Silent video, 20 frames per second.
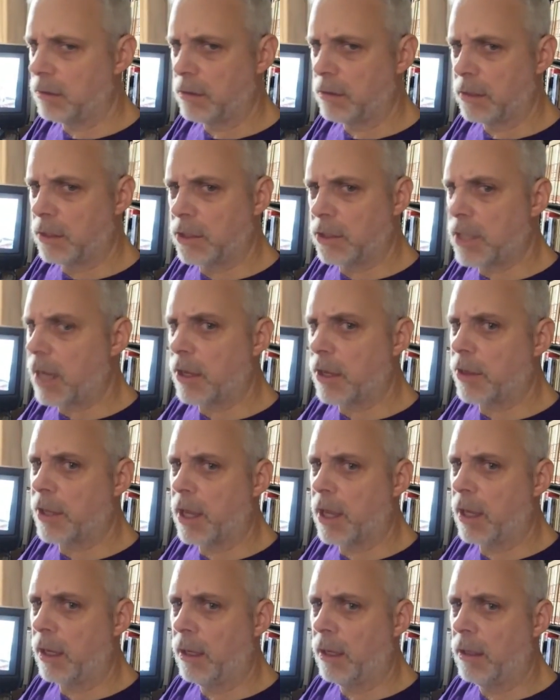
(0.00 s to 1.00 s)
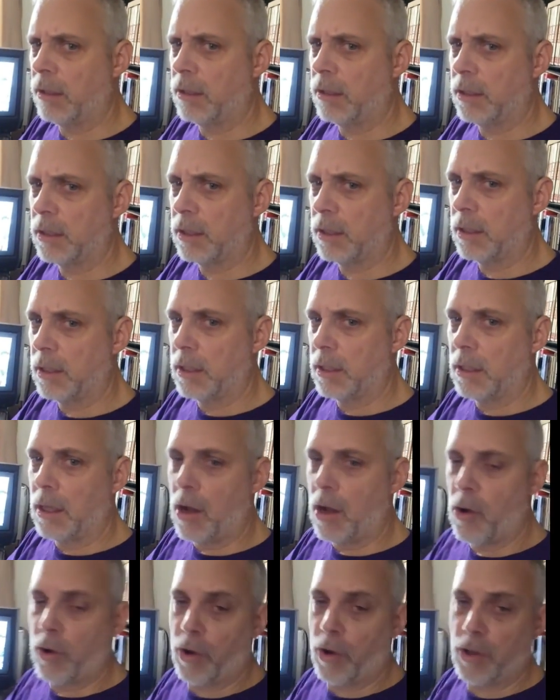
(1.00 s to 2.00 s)
Is that a thing?
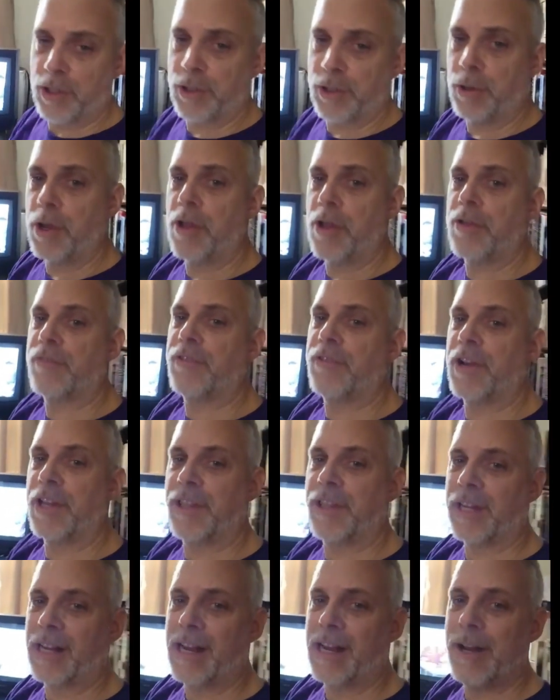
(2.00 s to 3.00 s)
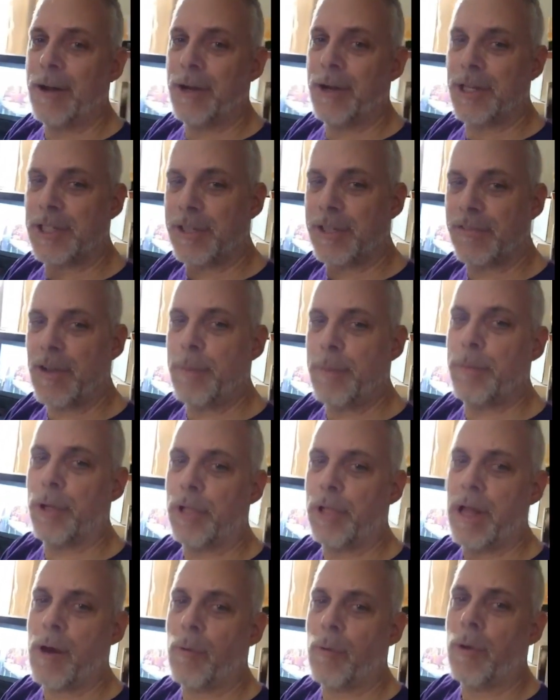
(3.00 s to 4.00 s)
Oh, and also another funny thing I noticed, if I
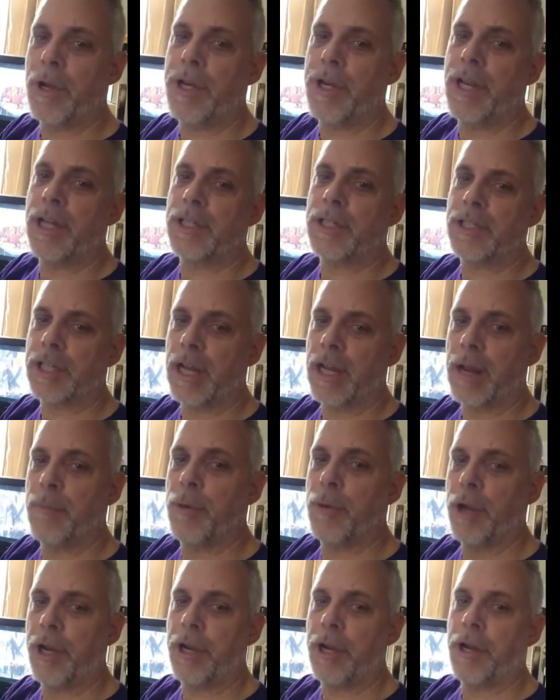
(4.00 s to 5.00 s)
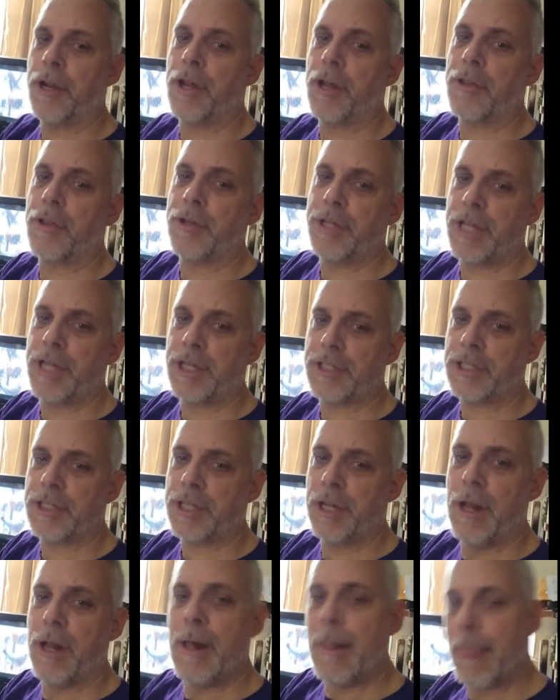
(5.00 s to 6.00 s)
pull out one disc and I put in another disc,
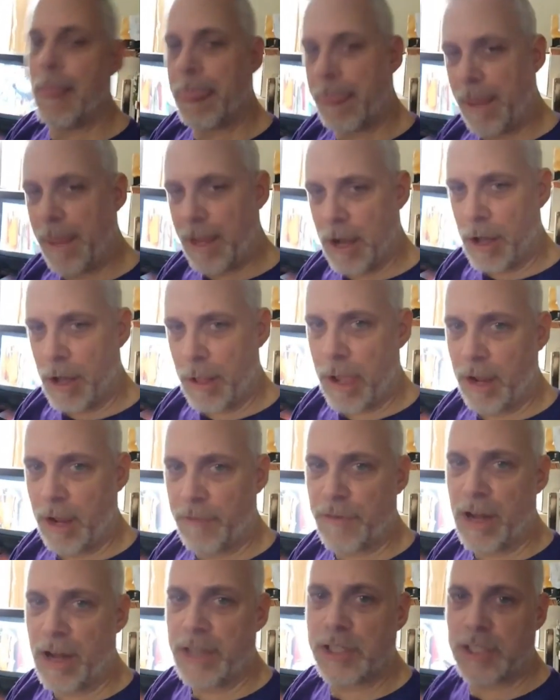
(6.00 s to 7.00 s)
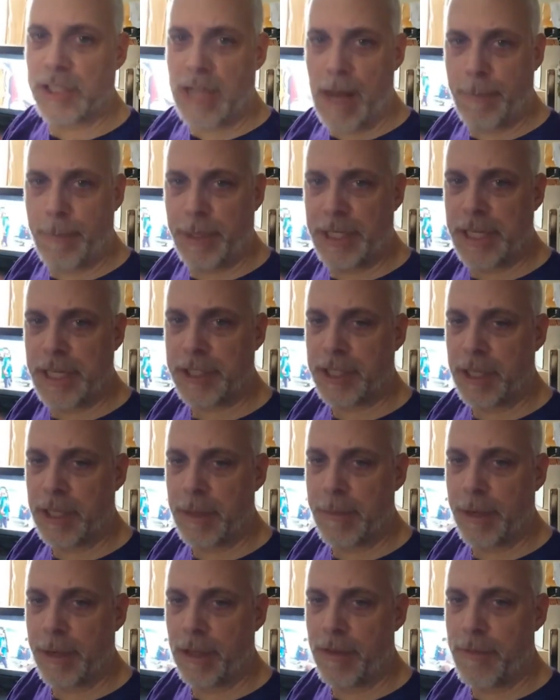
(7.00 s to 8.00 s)
if I stop a disc in
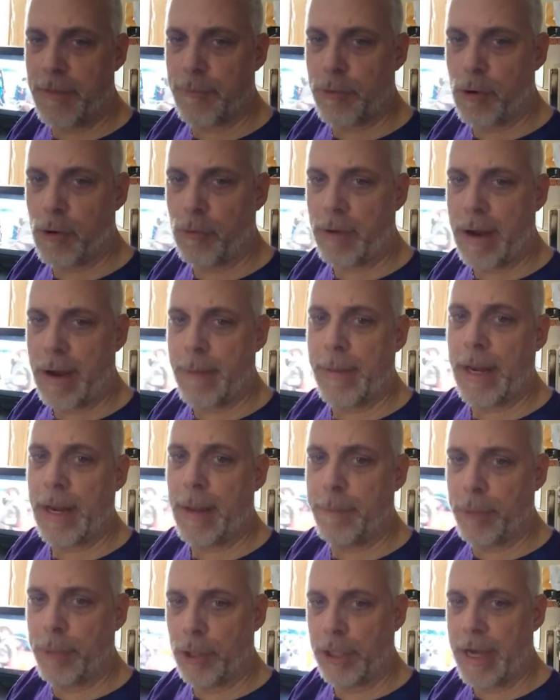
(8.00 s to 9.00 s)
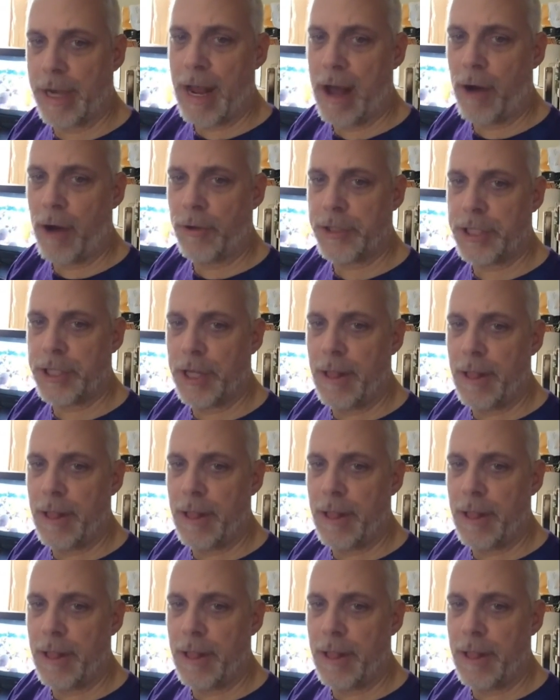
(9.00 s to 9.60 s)
the middle of the program and I pull it out,